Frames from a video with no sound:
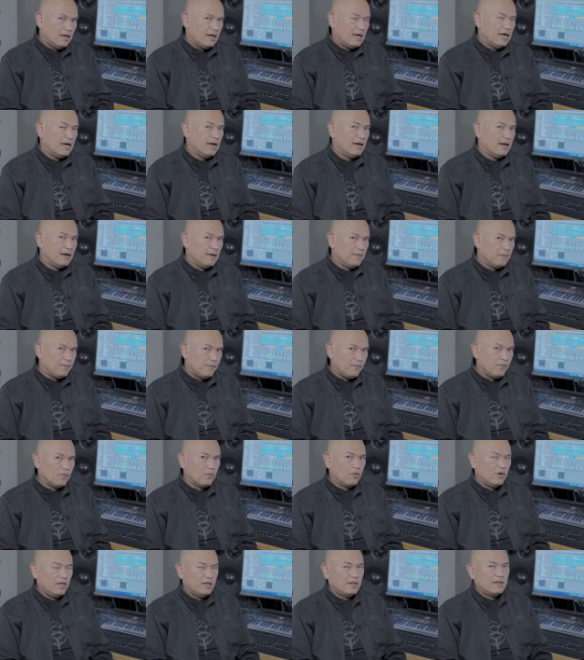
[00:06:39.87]
uh,
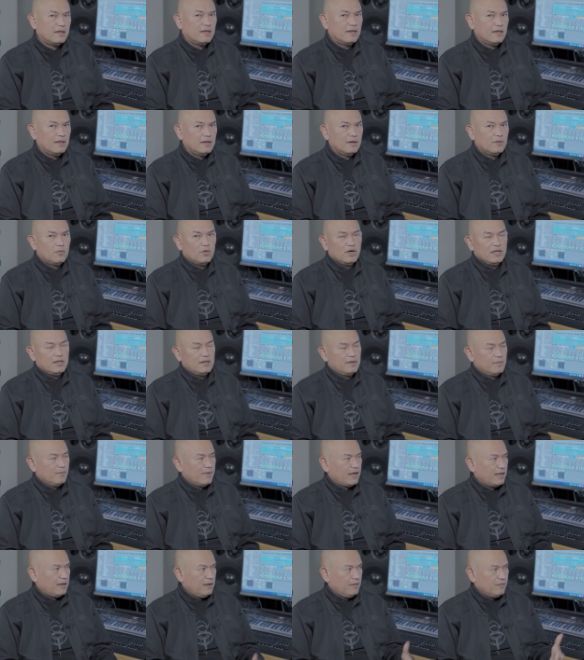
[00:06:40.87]
with with
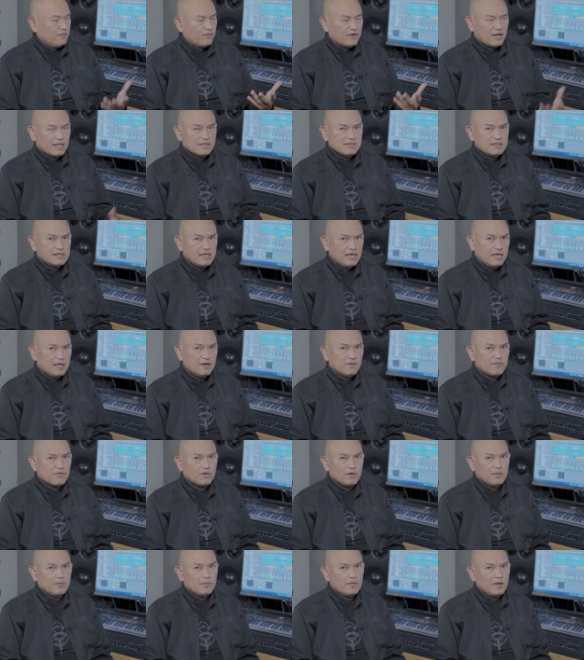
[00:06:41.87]
my friends here
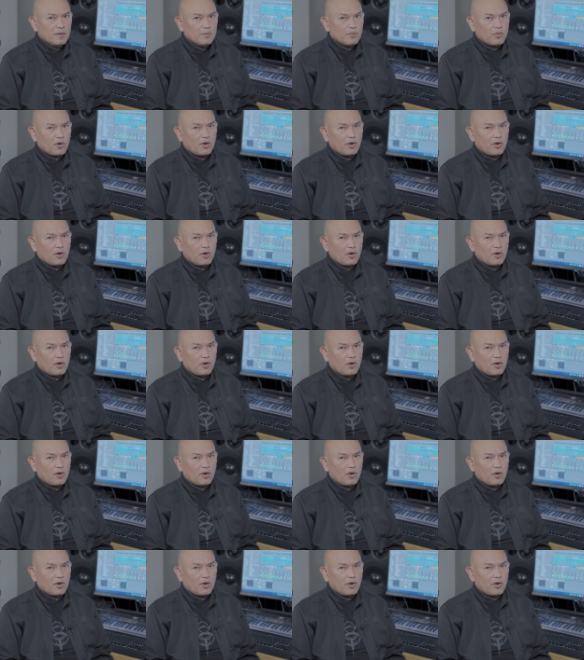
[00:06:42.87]
from